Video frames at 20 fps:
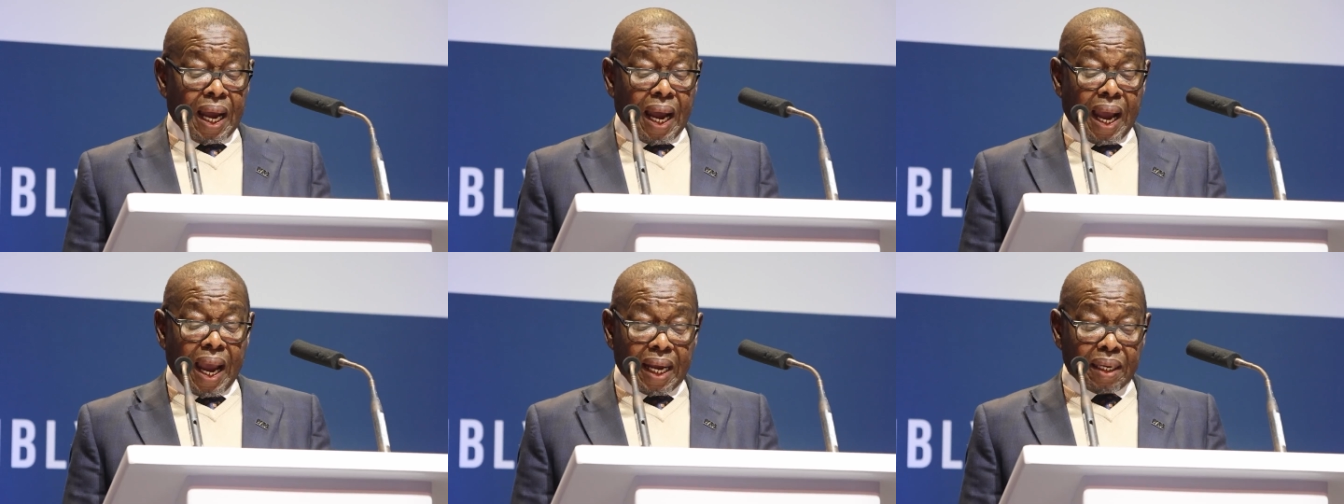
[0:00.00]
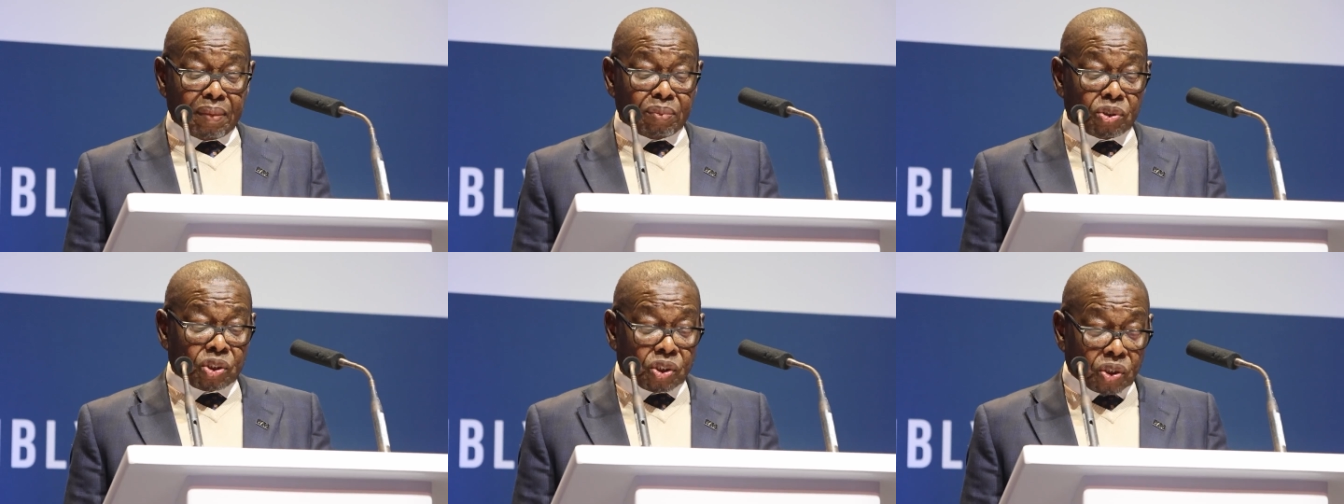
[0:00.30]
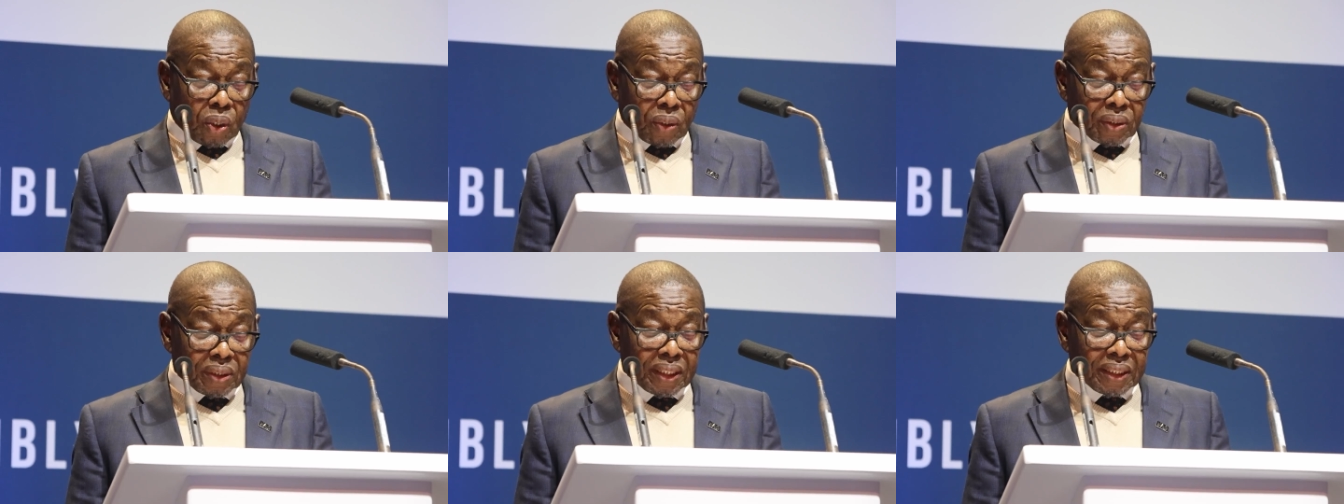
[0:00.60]
I am
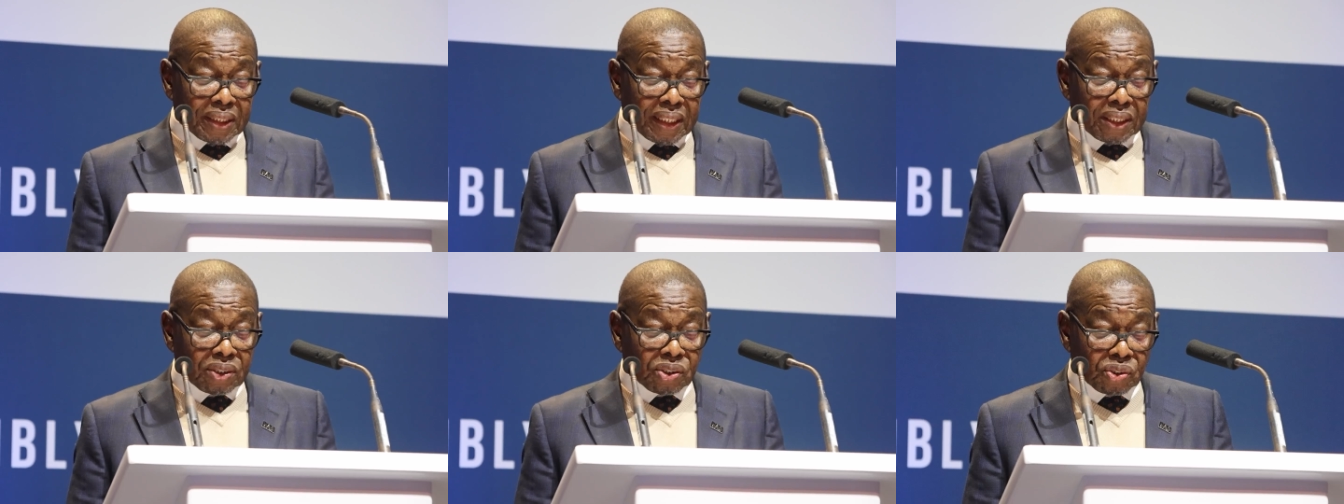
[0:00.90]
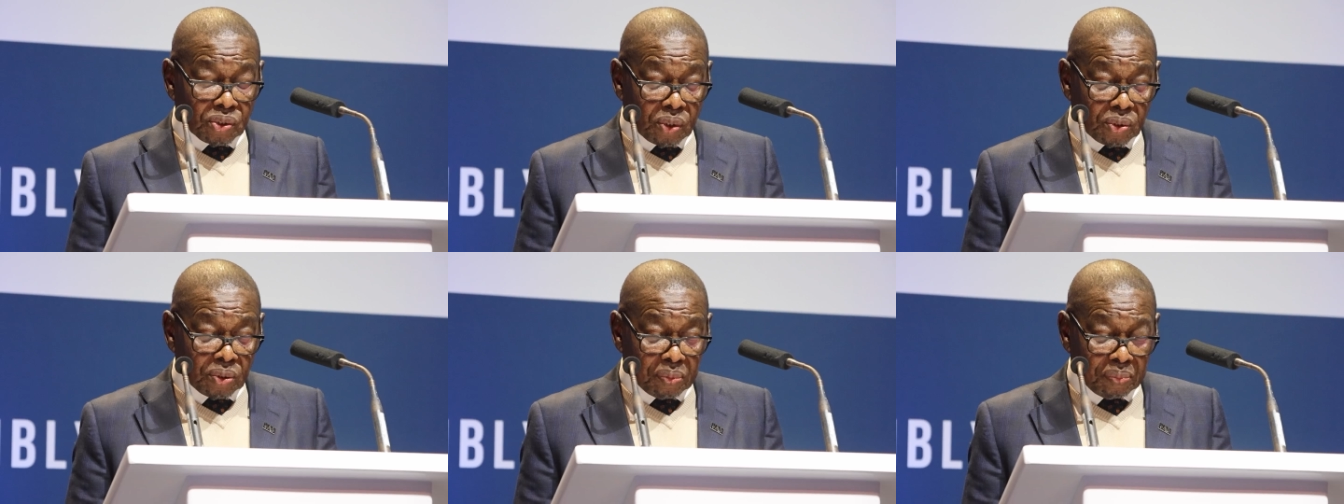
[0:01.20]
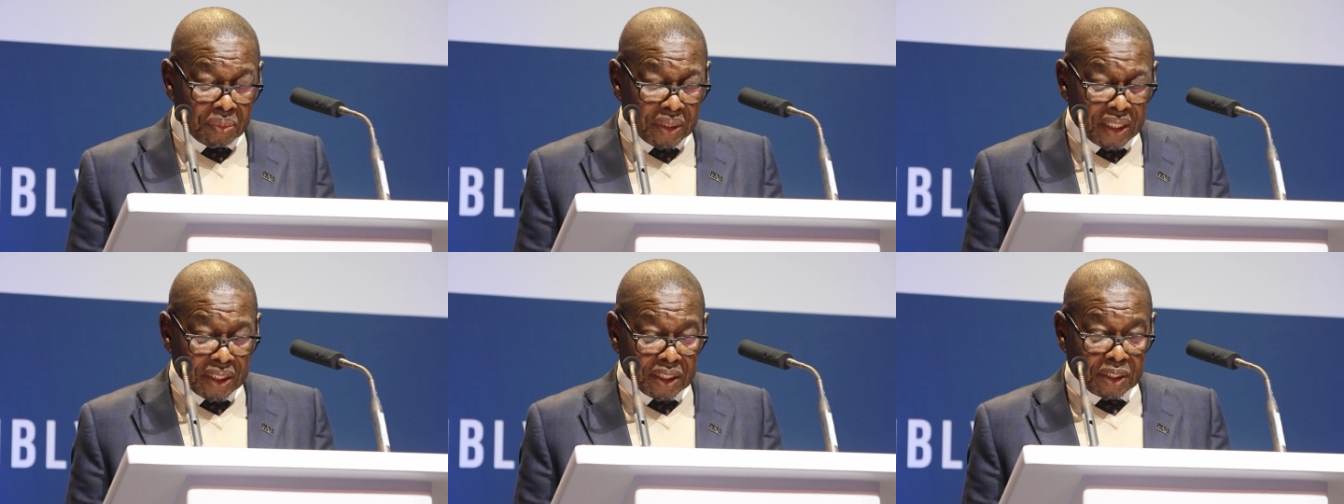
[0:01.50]
sure that
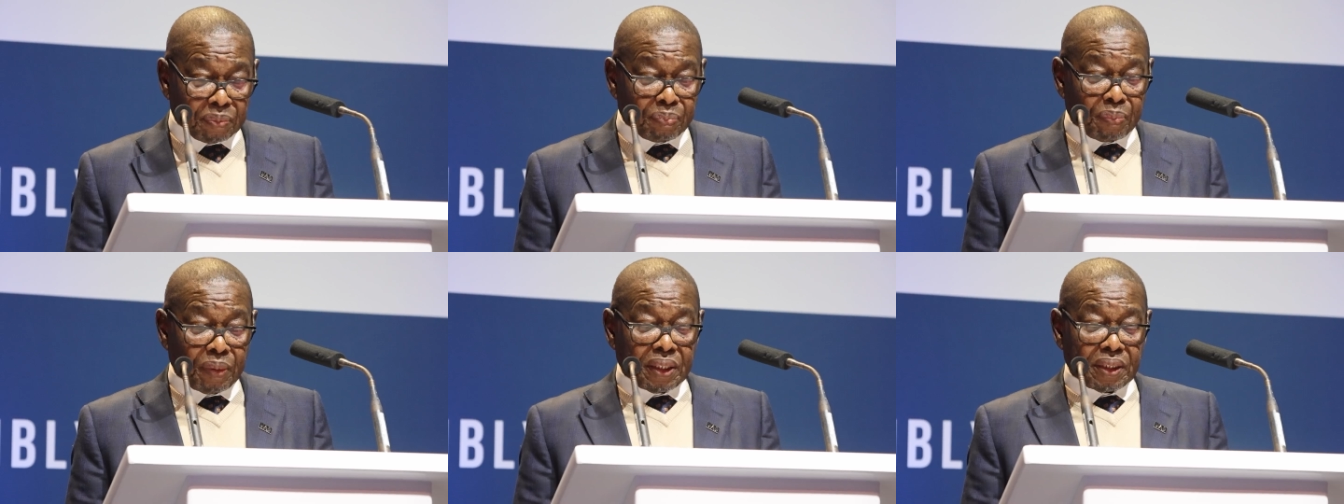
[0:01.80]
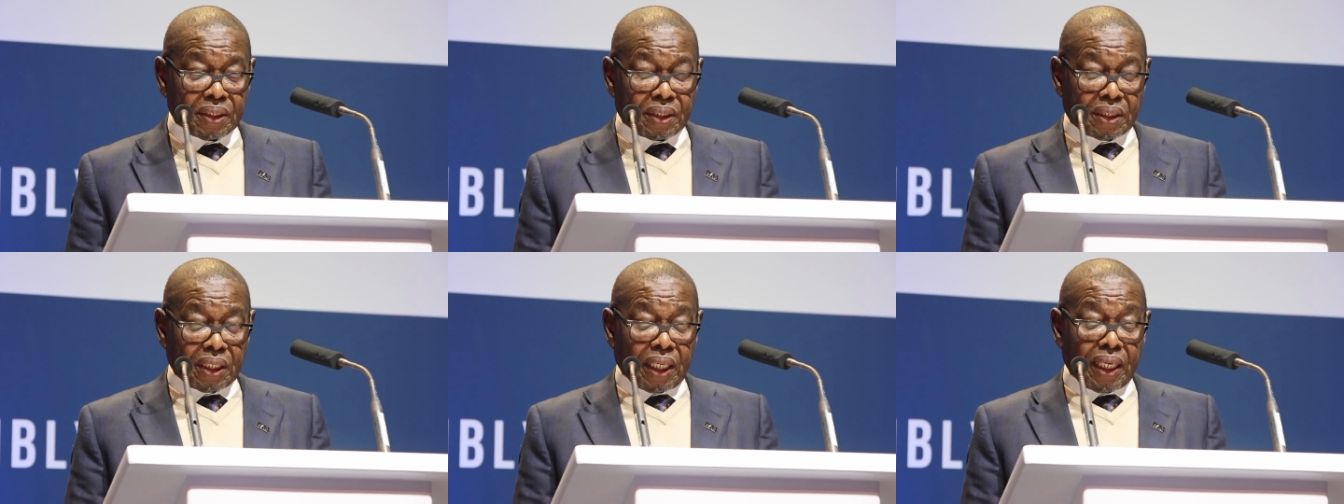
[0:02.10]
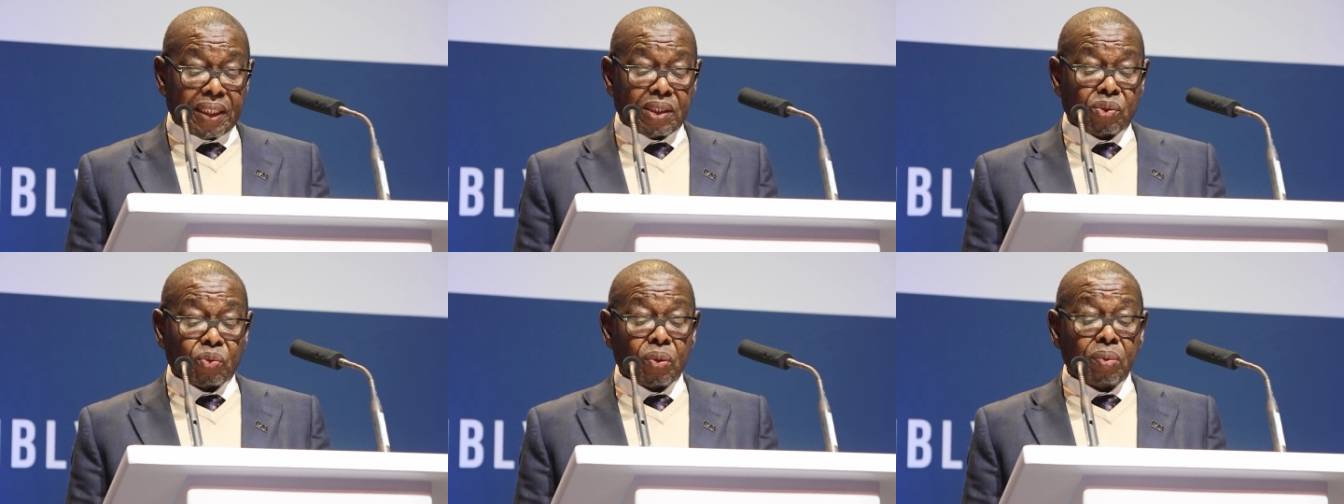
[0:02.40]
astronomy and space
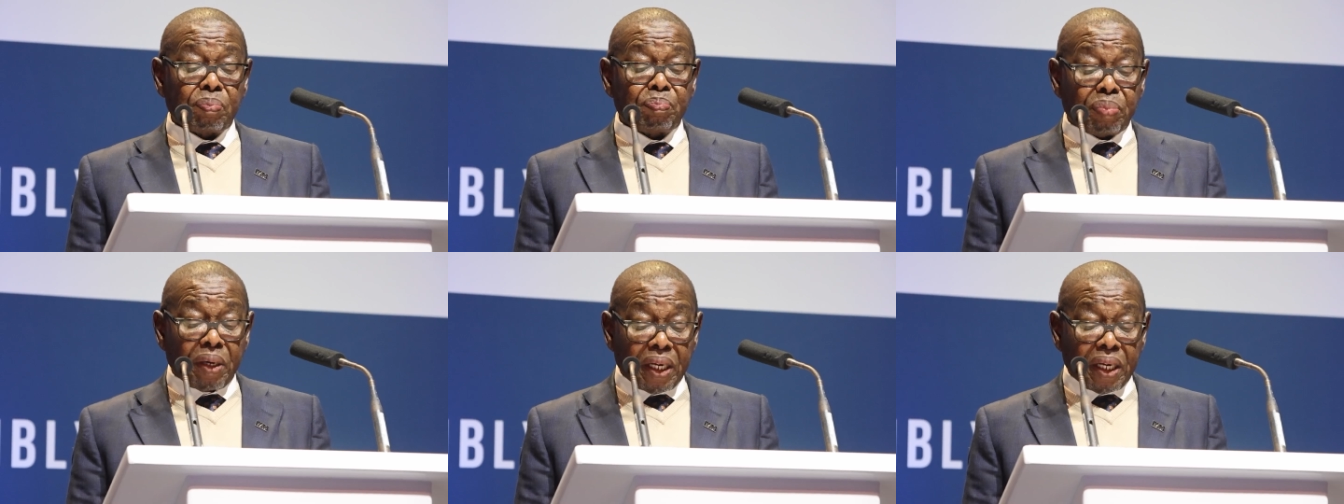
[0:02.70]
science will